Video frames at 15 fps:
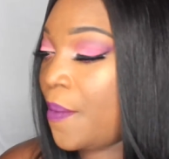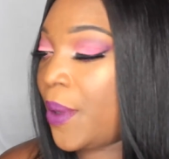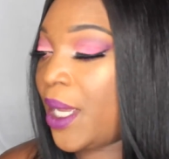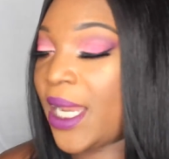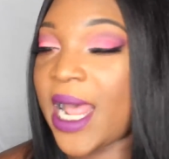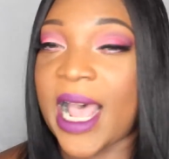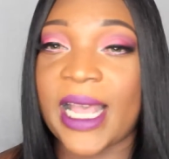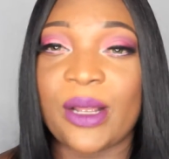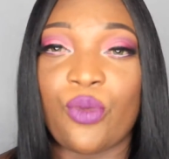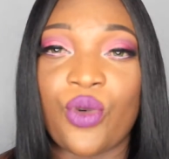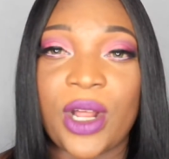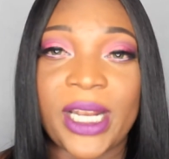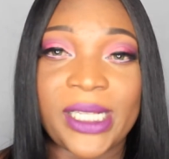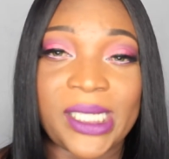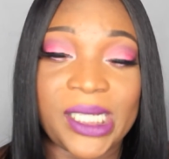But I
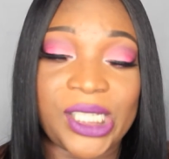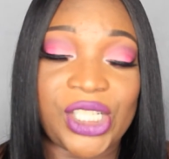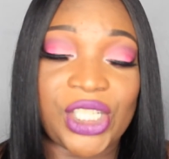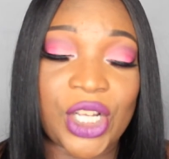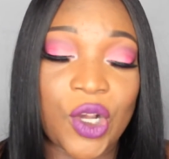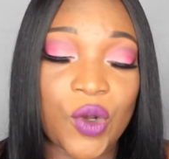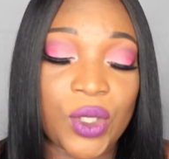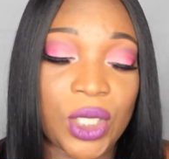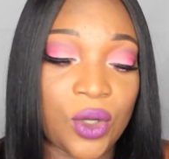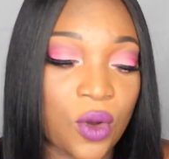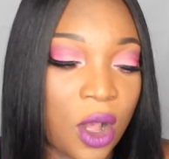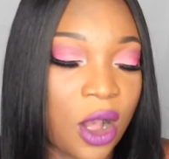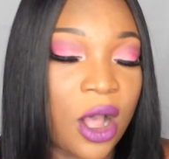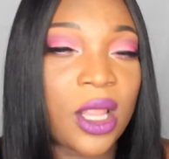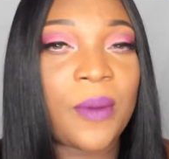wanted to show you
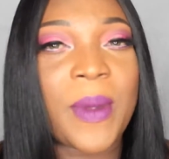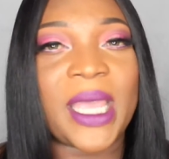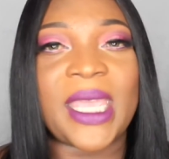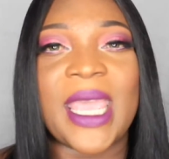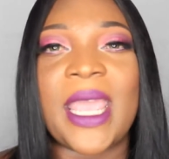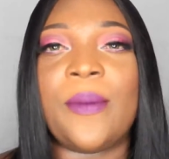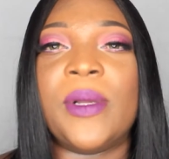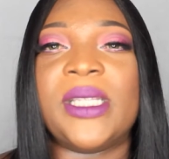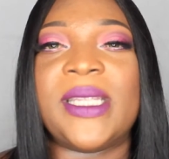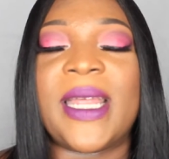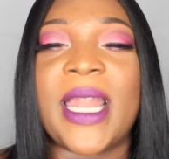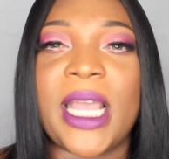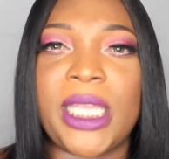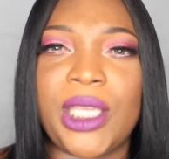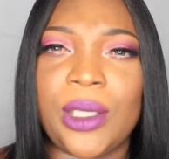all of my cameras
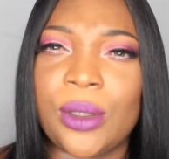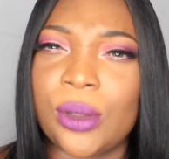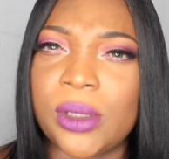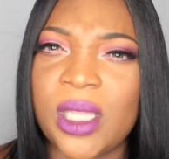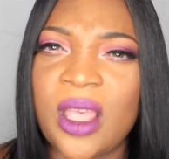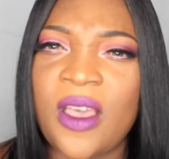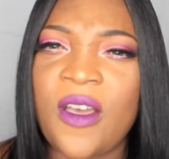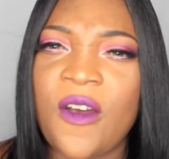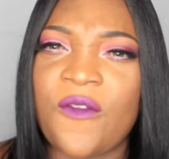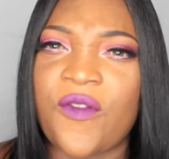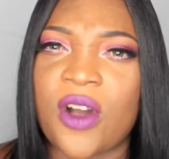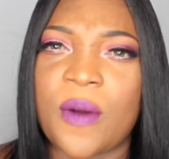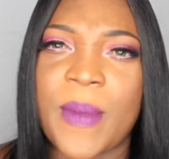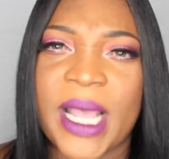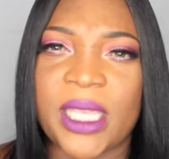that I use
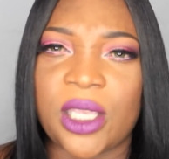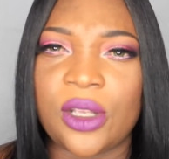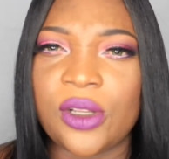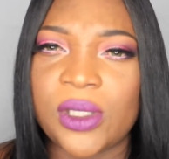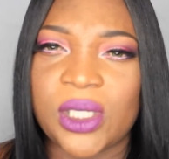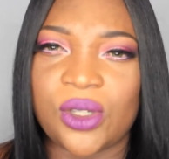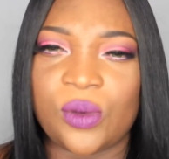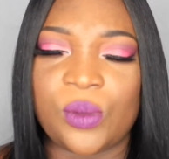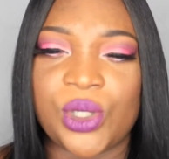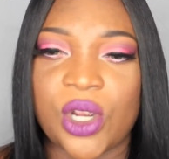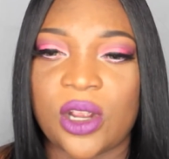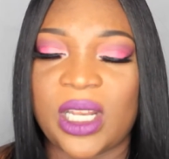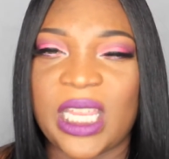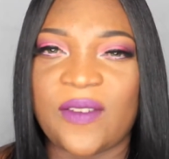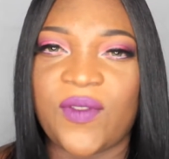for my YouTube journey.